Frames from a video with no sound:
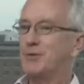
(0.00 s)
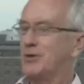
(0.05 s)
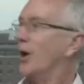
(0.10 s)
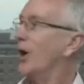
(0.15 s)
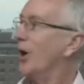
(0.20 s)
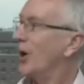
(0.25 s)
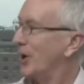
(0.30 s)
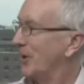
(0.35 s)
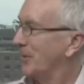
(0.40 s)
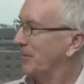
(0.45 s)

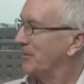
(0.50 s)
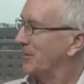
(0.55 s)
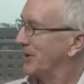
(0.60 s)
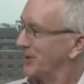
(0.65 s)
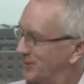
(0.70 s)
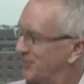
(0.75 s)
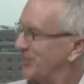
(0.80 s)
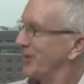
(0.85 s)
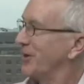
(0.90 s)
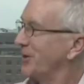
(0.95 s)
time they're
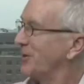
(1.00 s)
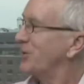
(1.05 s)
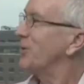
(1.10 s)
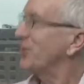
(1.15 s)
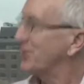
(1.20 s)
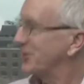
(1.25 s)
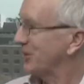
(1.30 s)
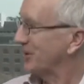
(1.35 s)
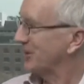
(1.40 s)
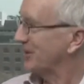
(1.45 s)
trying to
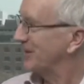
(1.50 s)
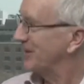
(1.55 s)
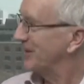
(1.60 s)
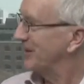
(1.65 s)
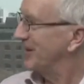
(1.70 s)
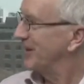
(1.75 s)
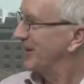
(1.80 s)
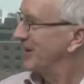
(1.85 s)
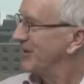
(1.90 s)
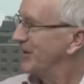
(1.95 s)
cause it.
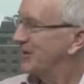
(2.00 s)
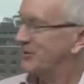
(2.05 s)
They're